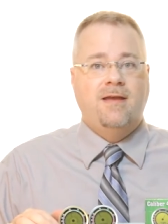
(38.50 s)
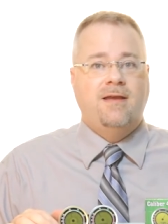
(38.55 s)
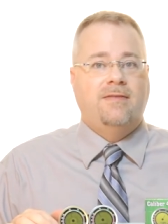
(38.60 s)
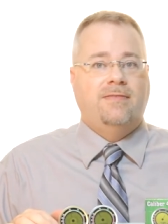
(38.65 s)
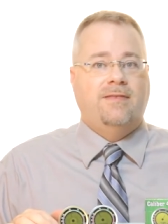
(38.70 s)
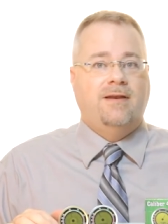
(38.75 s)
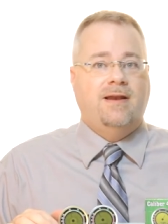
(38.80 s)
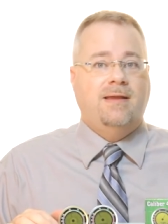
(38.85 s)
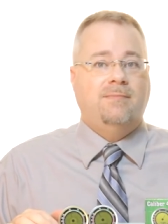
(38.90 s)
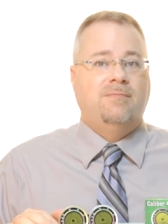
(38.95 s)

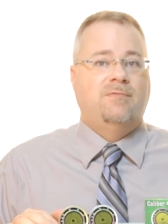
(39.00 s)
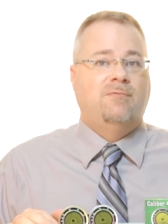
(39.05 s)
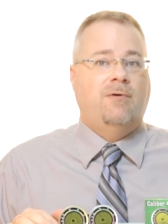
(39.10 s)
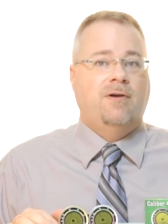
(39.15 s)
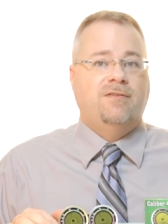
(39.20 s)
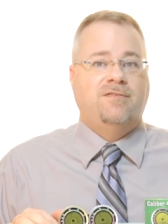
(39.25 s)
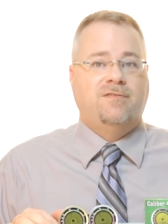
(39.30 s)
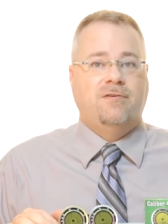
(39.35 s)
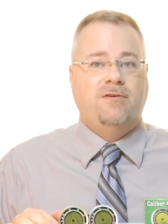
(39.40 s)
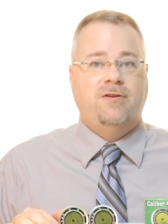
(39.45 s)
The names
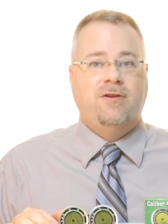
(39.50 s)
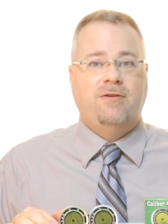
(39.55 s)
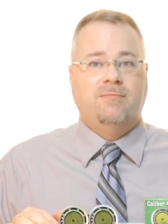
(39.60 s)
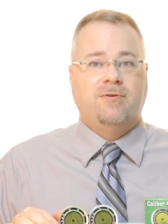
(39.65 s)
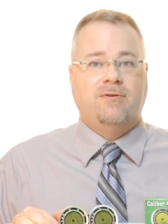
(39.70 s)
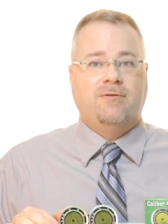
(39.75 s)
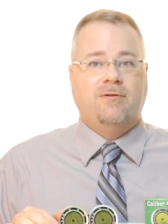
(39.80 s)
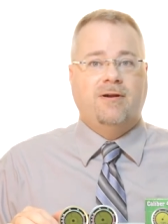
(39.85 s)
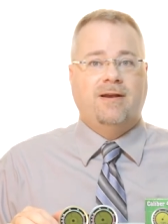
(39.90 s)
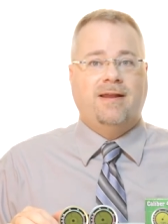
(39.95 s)
Western
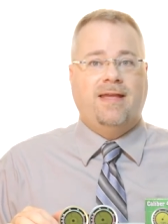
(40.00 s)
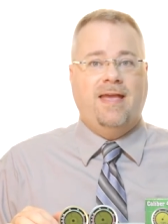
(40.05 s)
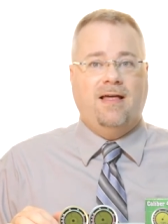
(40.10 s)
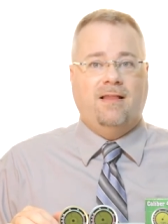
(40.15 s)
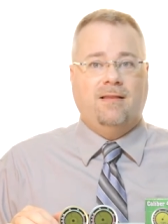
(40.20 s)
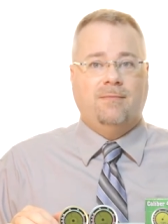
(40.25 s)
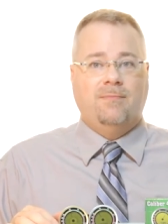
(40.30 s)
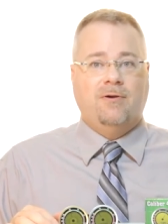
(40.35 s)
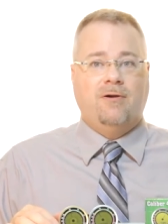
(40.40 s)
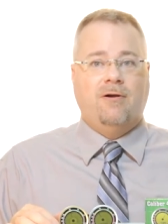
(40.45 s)
Humidor and
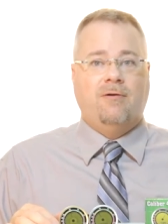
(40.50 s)
Caliber